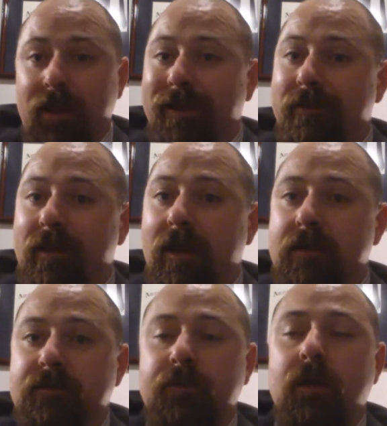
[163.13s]
And then
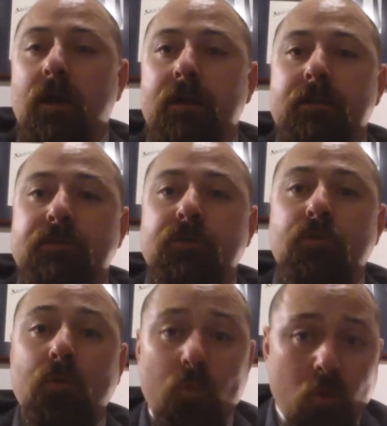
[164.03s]
as we got into
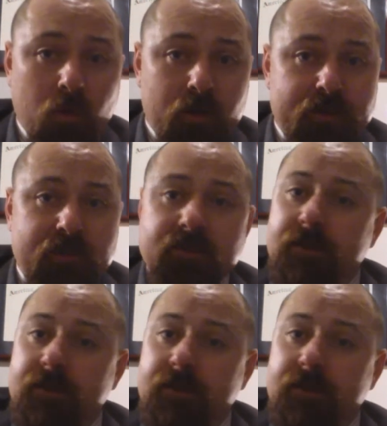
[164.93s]
the wars,